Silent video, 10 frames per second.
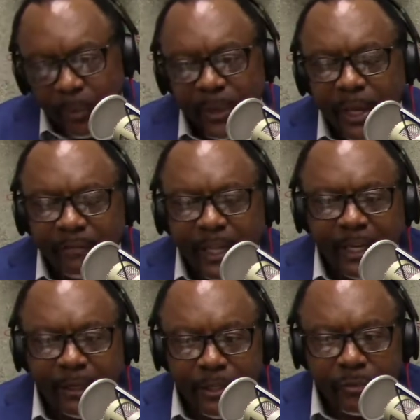we have
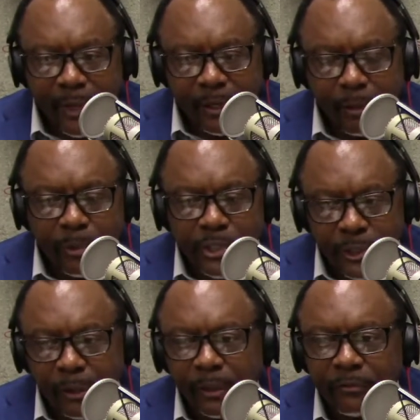Like It Is Radio with
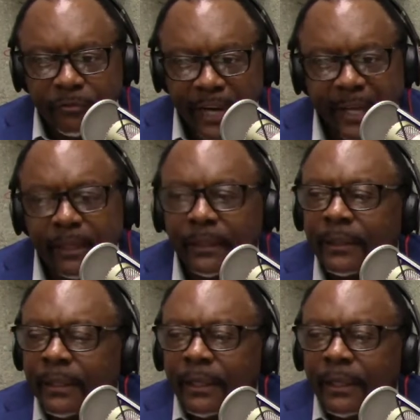Cheryl and Franklin.